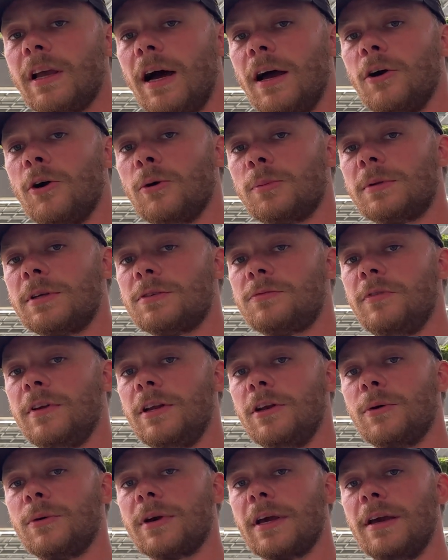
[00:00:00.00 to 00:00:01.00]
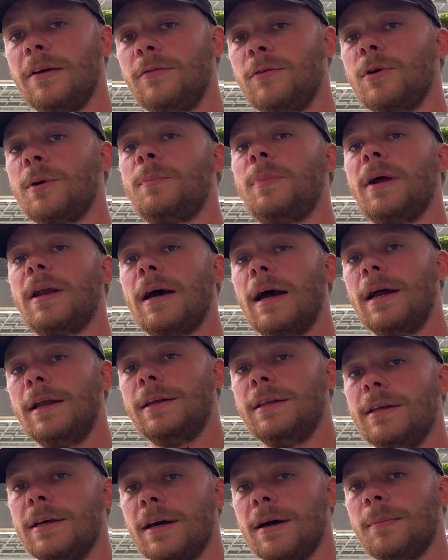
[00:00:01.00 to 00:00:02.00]
I hope this video gave you a better
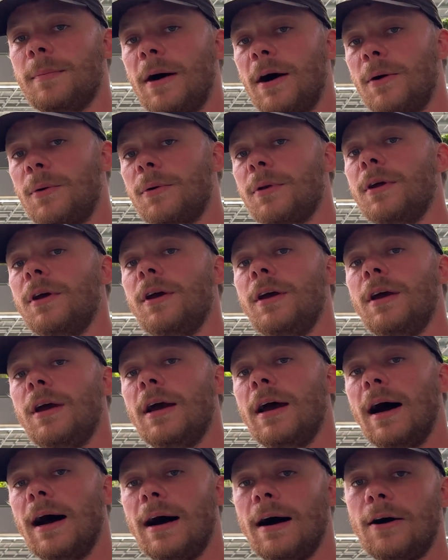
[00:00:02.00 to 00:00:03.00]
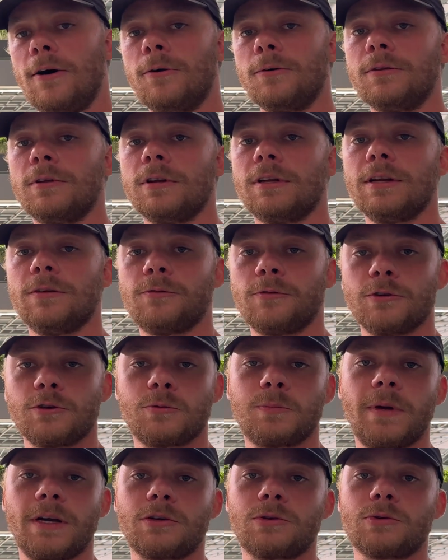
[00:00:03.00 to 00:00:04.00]
idea about how the different
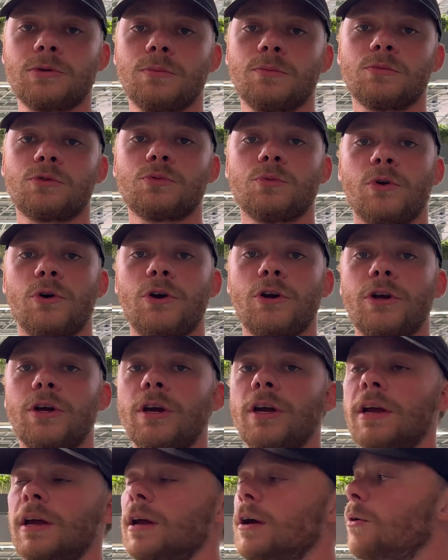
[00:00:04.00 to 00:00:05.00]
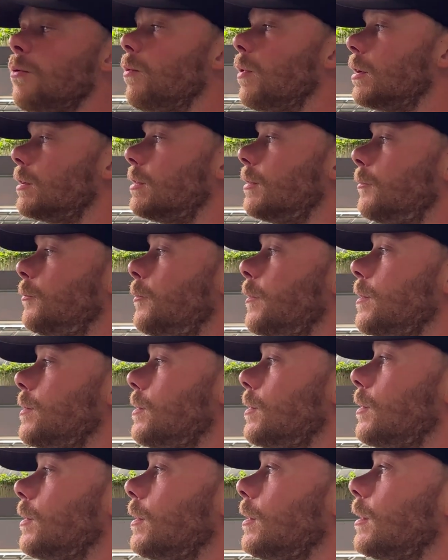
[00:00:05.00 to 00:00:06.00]
spectrums work, what's
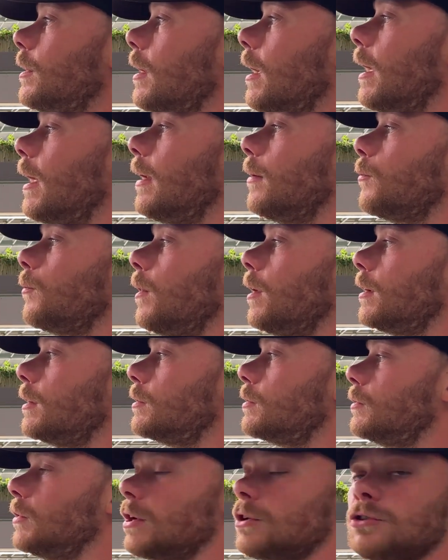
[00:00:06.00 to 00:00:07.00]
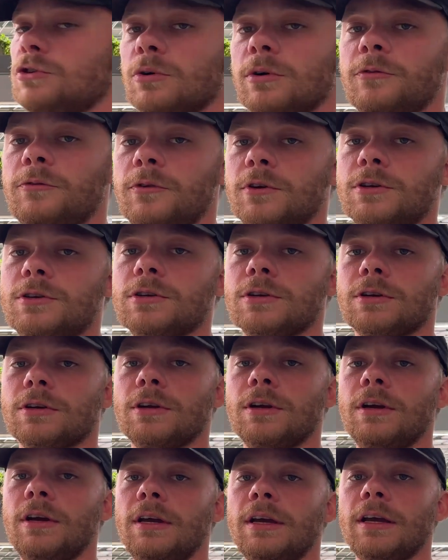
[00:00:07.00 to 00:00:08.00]
efficient and what is not so efficient
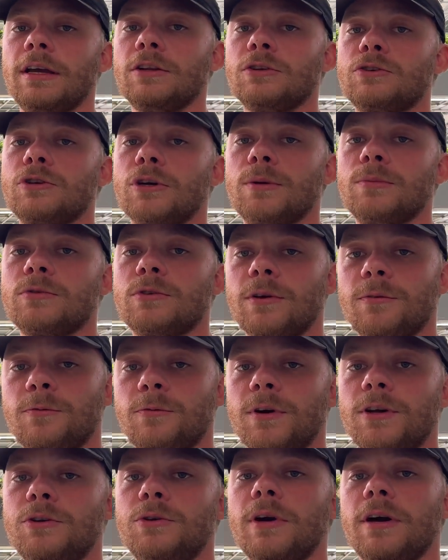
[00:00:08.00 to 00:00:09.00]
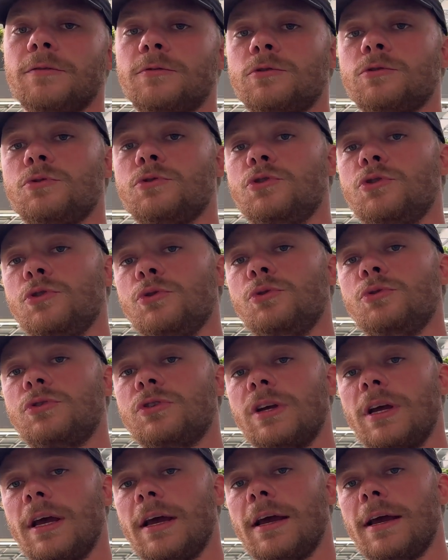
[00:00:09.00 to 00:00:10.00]
in terms of when you have to
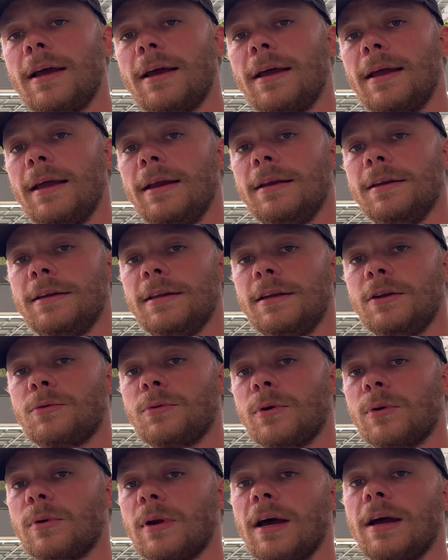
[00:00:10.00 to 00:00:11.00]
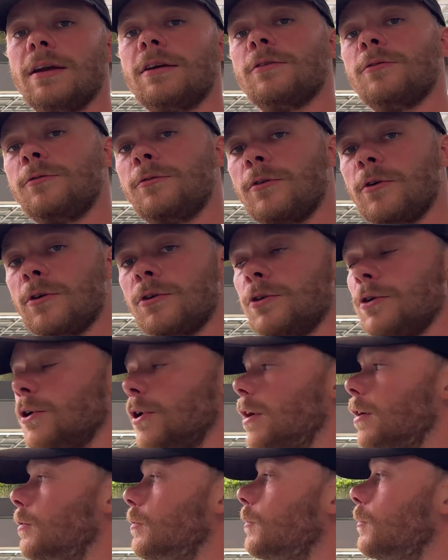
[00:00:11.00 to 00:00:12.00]
choose a LED grow light for
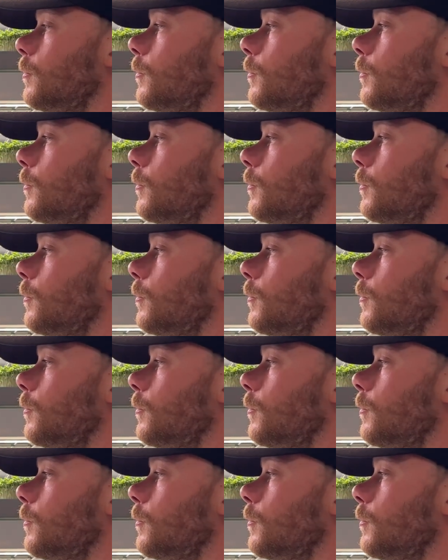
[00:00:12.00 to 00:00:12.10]
your